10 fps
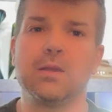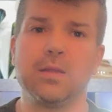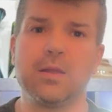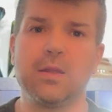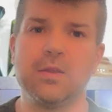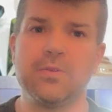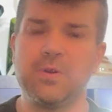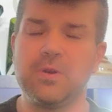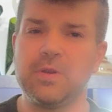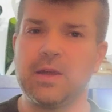And if you hear
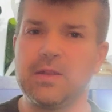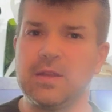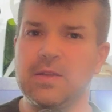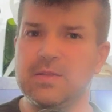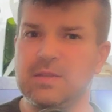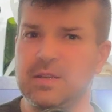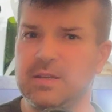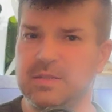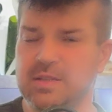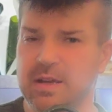that distinct
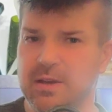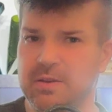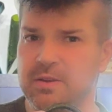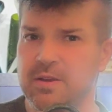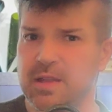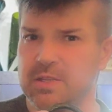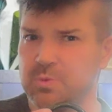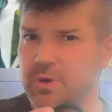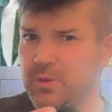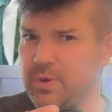sound, that's one
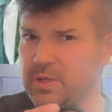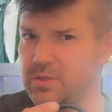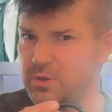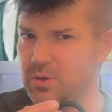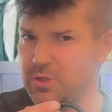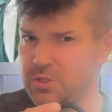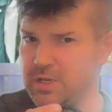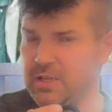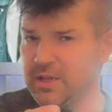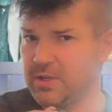of the ways you know it's jade.
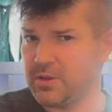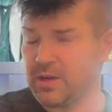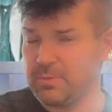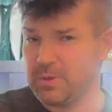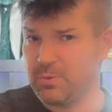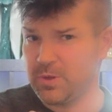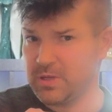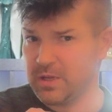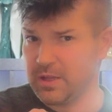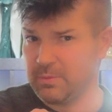Like, you know how people can tell,
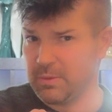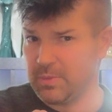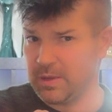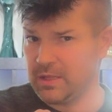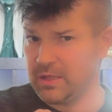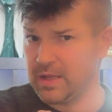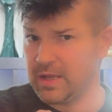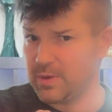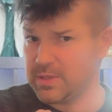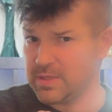like, Bakelite, how
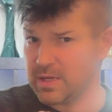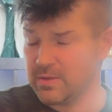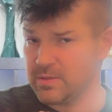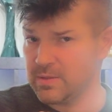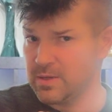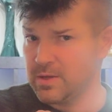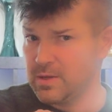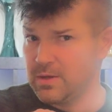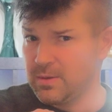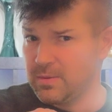it sounds?
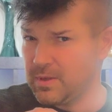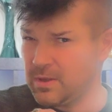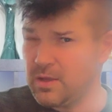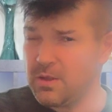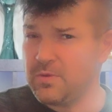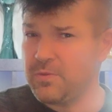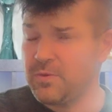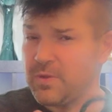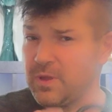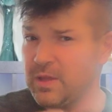If you
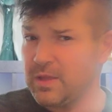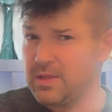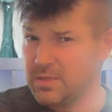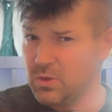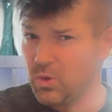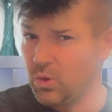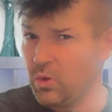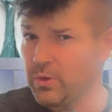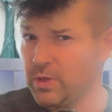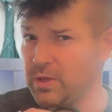feel it's
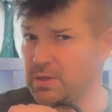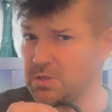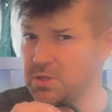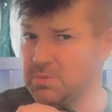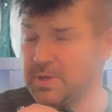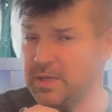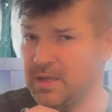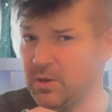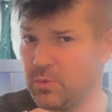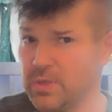cold and it starts making that
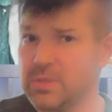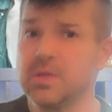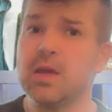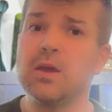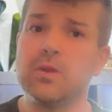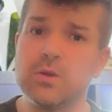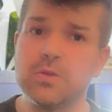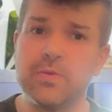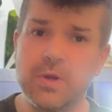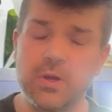noise, there's a
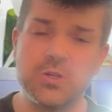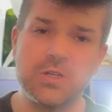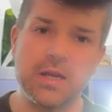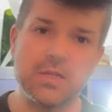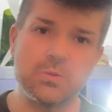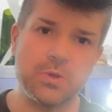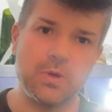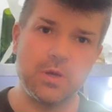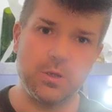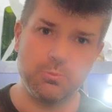very good chance when you
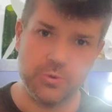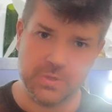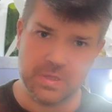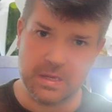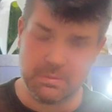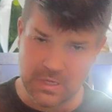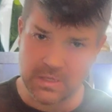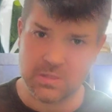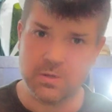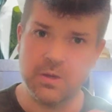hit your presidium
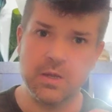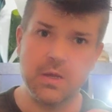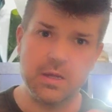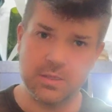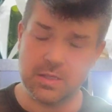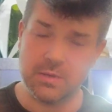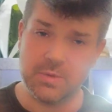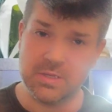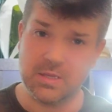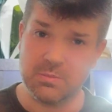tester, it's going to be
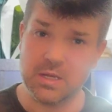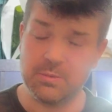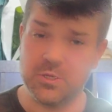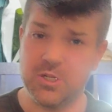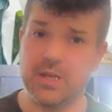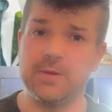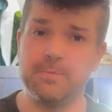some type of jade.